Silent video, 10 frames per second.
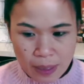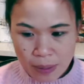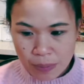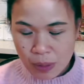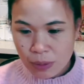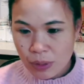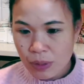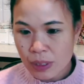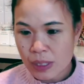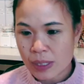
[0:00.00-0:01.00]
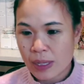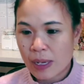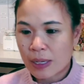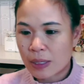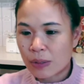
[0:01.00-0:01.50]
you'll notice that
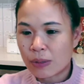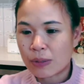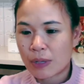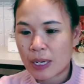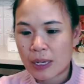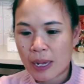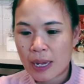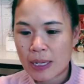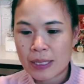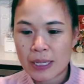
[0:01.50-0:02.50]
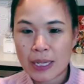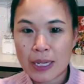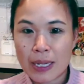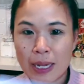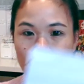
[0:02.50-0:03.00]
you'll get a
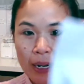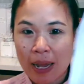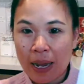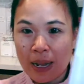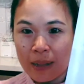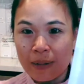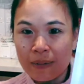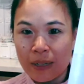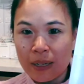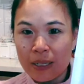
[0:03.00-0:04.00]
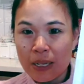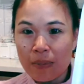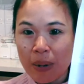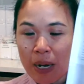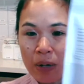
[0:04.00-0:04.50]
tea in a lovely tea
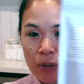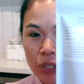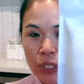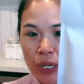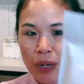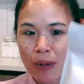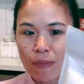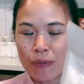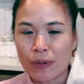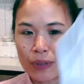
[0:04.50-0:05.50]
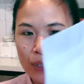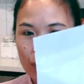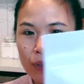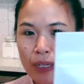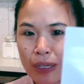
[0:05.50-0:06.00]
pouch. For
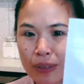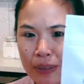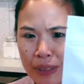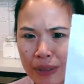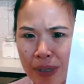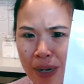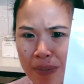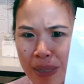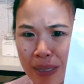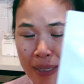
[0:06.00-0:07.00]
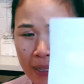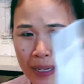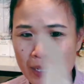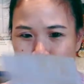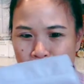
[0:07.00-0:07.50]
Silver Needle, it'll come in this
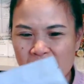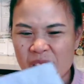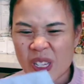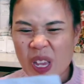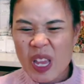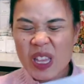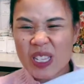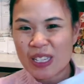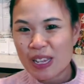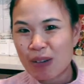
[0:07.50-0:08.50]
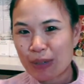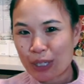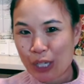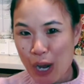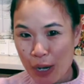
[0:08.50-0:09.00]
size because this is how we
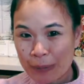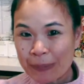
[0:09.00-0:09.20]
shot